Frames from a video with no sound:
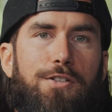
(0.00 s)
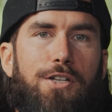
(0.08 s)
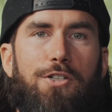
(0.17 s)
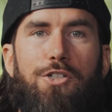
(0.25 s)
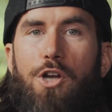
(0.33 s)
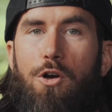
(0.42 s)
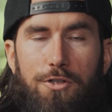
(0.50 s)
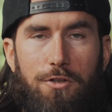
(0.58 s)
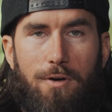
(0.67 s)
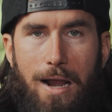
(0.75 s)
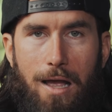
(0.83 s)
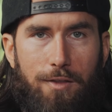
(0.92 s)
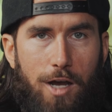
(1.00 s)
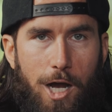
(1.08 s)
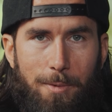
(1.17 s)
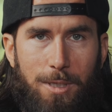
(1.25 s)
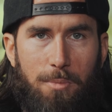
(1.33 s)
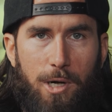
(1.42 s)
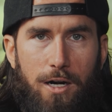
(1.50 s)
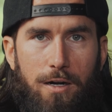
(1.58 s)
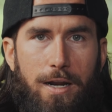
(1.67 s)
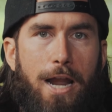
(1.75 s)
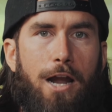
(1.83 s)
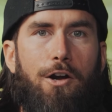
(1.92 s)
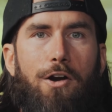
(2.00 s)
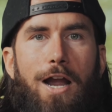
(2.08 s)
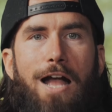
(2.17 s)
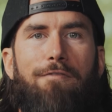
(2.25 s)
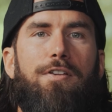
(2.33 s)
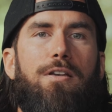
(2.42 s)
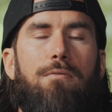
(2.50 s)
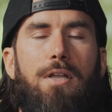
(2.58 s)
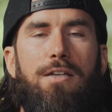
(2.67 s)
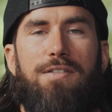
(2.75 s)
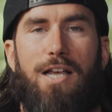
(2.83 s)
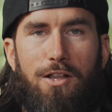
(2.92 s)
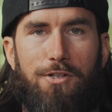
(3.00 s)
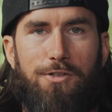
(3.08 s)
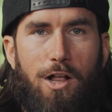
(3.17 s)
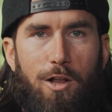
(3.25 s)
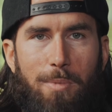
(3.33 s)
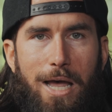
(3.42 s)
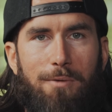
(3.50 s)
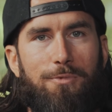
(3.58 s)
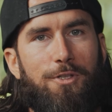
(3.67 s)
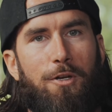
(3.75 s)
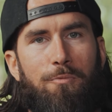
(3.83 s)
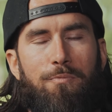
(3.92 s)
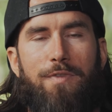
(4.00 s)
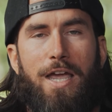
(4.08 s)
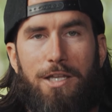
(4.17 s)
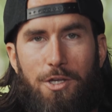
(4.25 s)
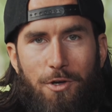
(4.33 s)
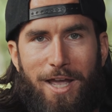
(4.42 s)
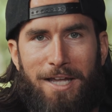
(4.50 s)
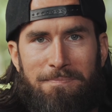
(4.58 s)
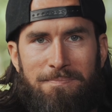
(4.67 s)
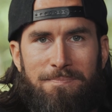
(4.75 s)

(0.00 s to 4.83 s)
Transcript: to show us around the Hummingbird aircraft and tell us all about them. So thank you again.